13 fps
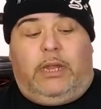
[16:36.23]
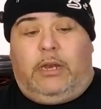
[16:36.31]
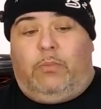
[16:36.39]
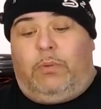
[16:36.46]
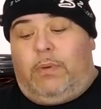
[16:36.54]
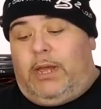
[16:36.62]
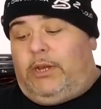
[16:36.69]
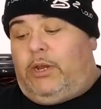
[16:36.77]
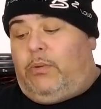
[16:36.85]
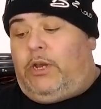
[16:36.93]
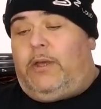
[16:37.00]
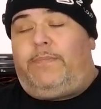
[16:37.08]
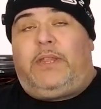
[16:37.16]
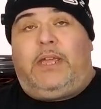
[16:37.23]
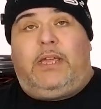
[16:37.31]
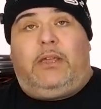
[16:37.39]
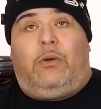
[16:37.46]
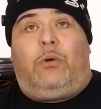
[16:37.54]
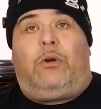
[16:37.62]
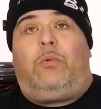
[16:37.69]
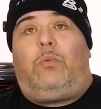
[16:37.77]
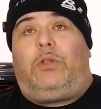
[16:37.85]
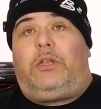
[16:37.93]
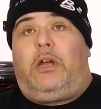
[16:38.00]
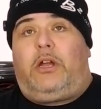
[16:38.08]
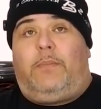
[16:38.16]
And we might do an update, or
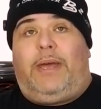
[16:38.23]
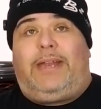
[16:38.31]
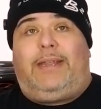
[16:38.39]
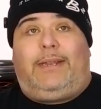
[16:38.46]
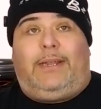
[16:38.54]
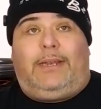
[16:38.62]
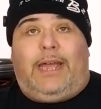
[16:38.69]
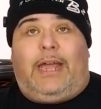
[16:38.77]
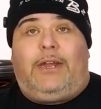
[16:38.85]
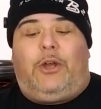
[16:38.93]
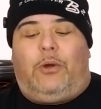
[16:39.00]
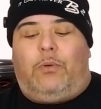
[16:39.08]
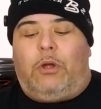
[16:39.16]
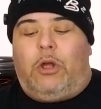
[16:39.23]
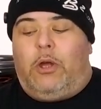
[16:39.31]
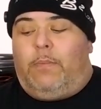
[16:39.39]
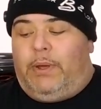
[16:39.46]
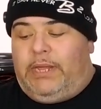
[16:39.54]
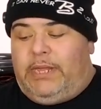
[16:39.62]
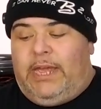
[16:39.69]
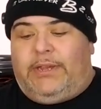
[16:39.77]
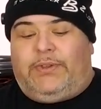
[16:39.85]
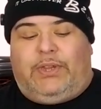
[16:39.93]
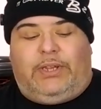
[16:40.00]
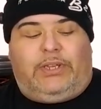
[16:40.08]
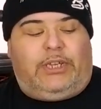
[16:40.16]
we'll talk about it in the dyno. But
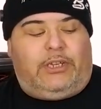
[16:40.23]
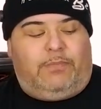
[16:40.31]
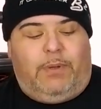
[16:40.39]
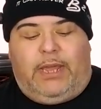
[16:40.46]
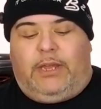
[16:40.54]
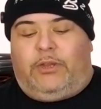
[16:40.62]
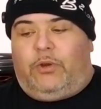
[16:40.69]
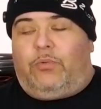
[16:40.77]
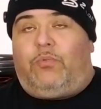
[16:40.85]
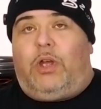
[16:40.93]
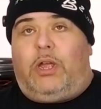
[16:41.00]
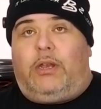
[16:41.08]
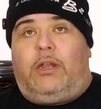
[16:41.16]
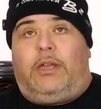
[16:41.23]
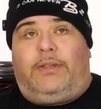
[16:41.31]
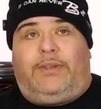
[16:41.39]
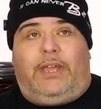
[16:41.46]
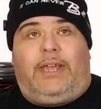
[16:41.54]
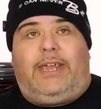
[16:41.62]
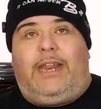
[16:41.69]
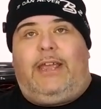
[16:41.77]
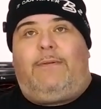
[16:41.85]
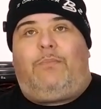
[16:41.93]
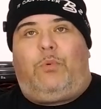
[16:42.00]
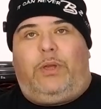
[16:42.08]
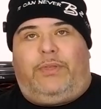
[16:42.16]
yes, this is made to run a second
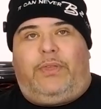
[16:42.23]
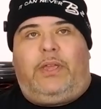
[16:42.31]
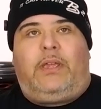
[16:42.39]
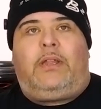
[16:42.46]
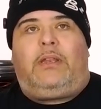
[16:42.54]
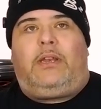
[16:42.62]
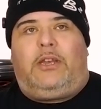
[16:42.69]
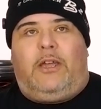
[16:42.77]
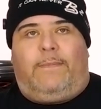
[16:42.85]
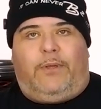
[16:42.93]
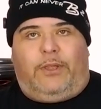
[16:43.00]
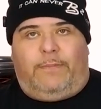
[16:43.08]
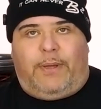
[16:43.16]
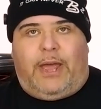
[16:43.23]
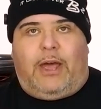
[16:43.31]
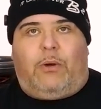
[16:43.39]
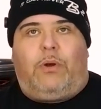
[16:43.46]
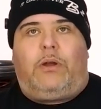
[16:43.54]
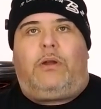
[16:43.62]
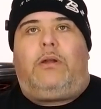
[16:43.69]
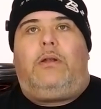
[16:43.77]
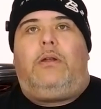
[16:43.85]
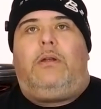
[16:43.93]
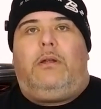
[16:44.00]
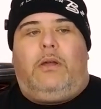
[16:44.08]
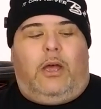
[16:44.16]
amp with it, double the
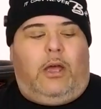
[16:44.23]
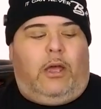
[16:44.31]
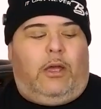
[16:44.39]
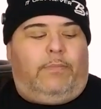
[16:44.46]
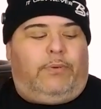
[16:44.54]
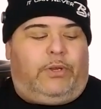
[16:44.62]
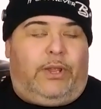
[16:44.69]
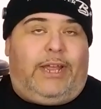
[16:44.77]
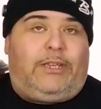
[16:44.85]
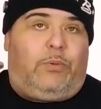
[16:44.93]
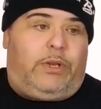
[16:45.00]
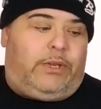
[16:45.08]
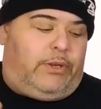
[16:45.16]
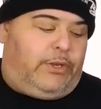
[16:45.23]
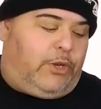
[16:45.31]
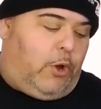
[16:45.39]
power. So that's what it is.